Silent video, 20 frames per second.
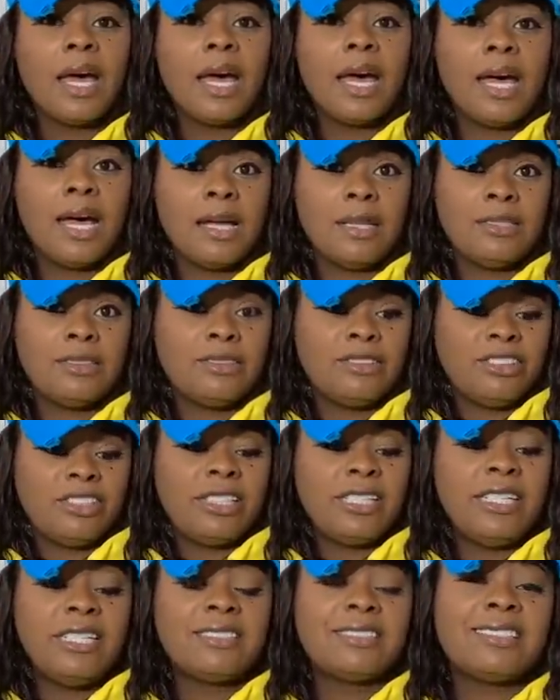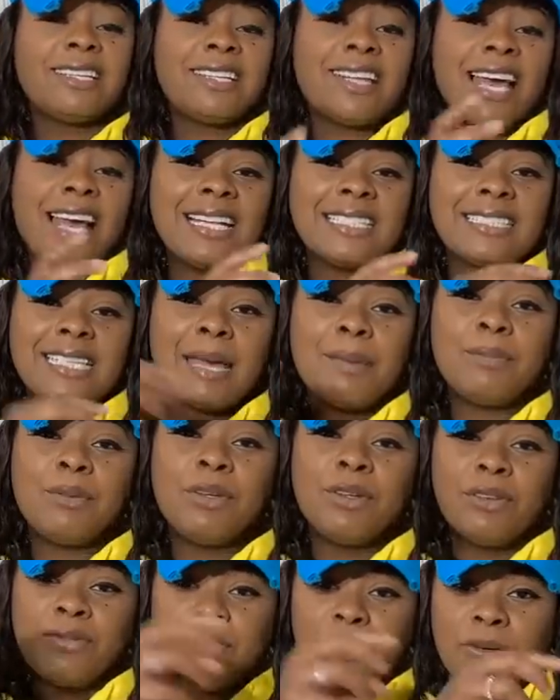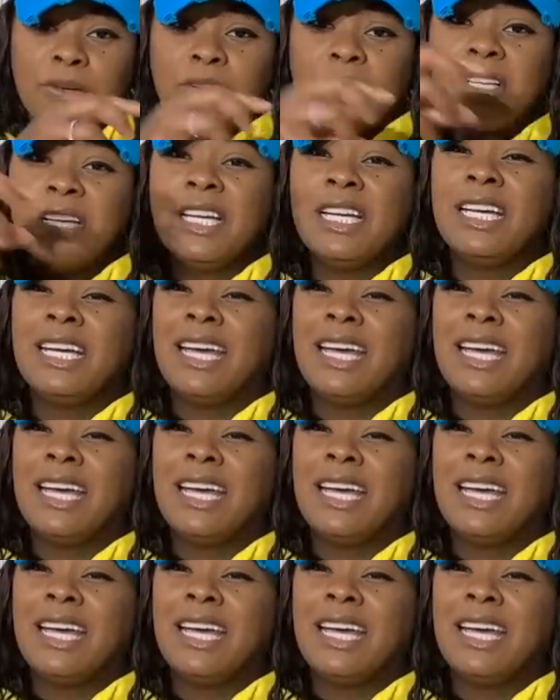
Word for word: a cheese that has that beautiful